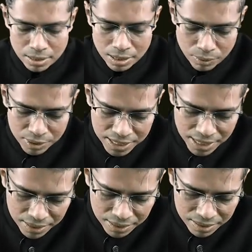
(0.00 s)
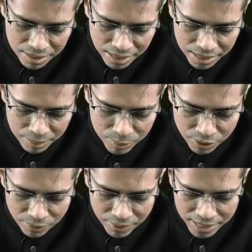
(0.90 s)
Now here in this diagram,
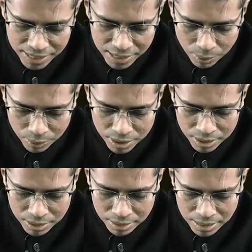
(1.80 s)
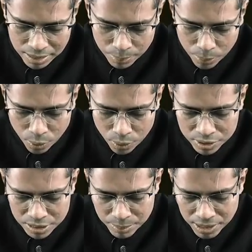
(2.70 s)
you are finding out that
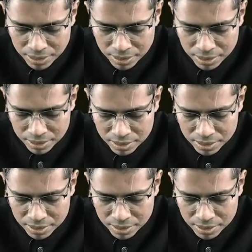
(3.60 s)
proximal